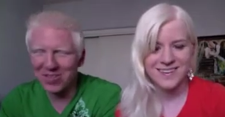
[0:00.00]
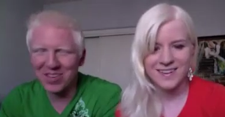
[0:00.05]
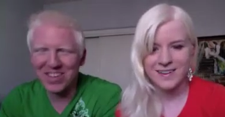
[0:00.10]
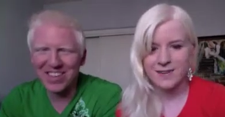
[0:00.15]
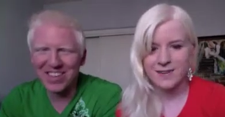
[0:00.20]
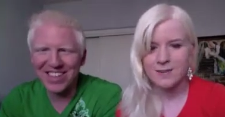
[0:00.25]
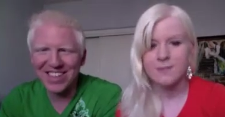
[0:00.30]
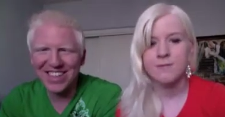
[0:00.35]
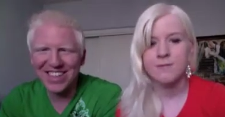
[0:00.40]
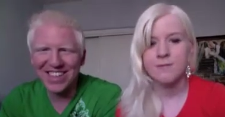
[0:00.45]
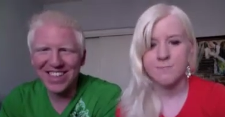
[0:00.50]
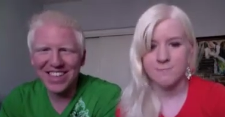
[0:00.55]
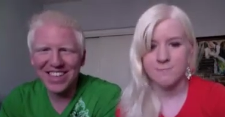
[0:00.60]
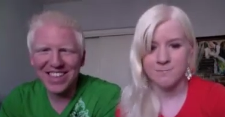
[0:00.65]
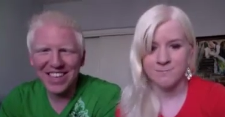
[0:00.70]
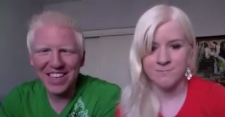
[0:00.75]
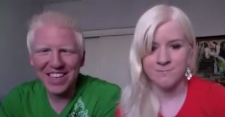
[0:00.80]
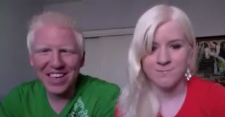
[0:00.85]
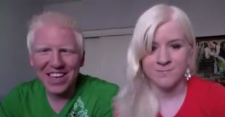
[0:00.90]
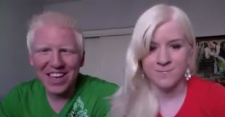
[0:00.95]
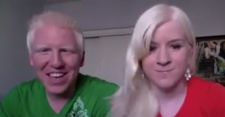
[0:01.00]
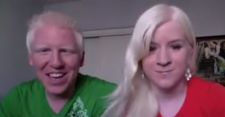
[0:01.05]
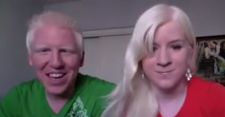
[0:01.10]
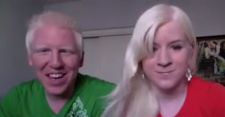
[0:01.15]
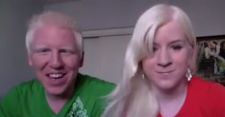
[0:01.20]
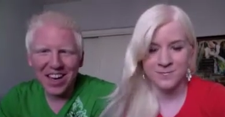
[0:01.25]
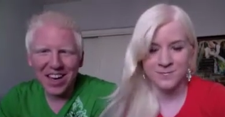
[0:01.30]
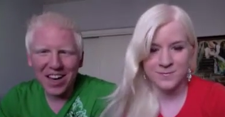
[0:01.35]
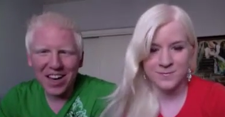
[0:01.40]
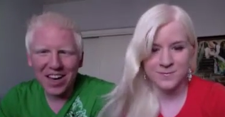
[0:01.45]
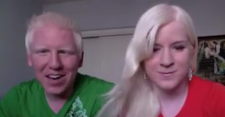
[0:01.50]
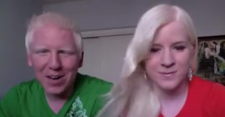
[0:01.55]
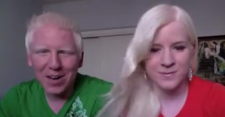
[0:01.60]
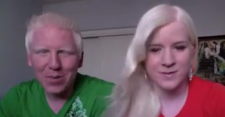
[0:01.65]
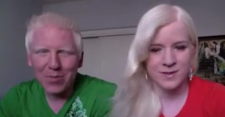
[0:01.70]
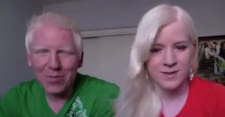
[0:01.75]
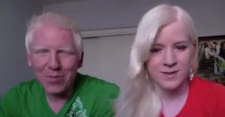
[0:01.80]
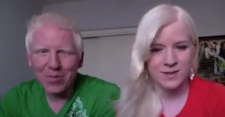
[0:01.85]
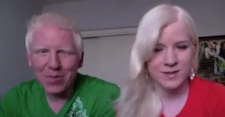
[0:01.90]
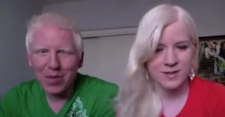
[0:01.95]
Speaker 1: it. Mm-hmm.
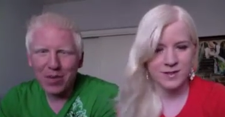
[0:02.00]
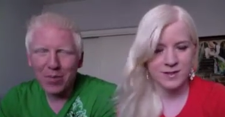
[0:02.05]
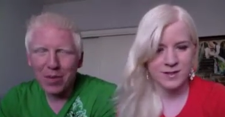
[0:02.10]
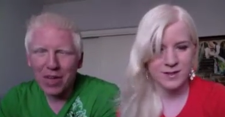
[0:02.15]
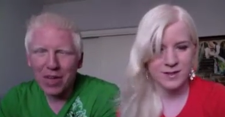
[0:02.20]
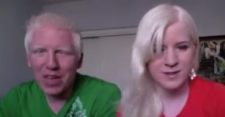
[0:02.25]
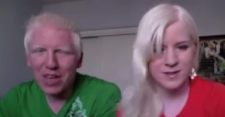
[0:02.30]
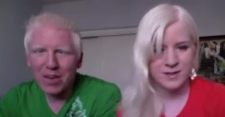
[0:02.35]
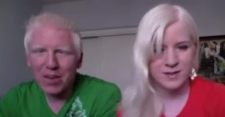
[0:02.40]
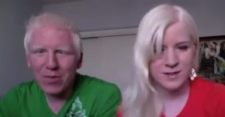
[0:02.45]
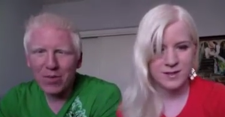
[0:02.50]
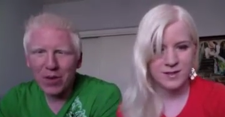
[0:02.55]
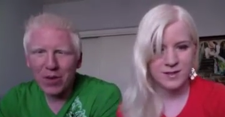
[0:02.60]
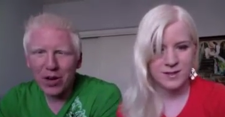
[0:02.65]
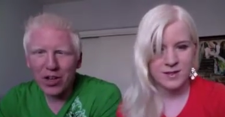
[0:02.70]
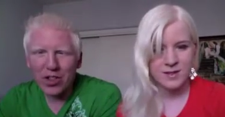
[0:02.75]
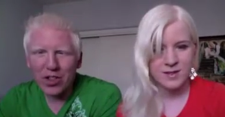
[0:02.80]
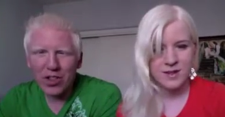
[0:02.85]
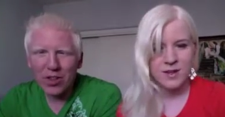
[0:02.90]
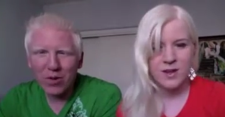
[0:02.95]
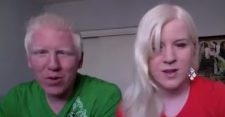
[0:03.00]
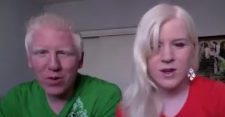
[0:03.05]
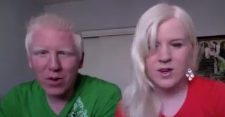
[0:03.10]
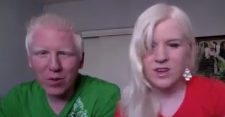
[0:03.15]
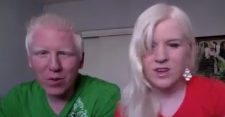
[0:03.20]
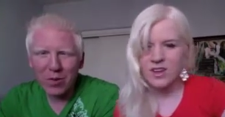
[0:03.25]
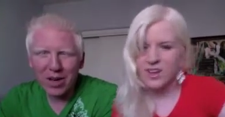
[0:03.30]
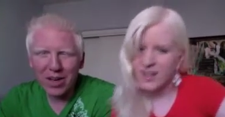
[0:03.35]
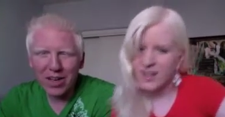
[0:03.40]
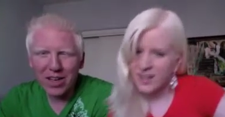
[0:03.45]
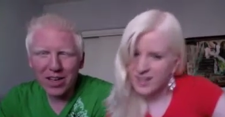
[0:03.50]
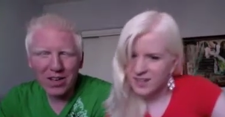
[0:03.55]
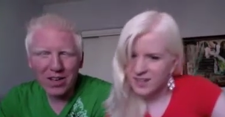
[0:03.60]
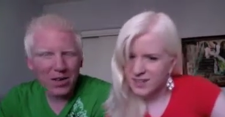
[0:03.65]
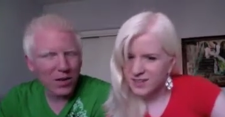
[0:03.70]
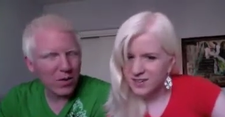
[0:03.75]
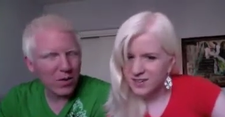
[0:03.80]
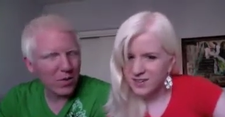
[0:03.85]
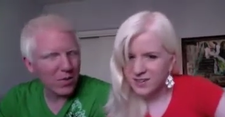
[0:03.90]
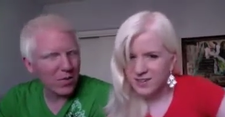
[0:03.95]
Um, speaking of which, going Hold back. On.
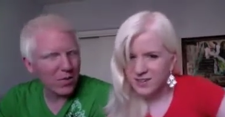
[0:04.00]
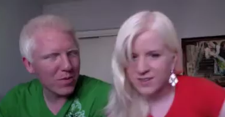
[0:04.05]
Oh,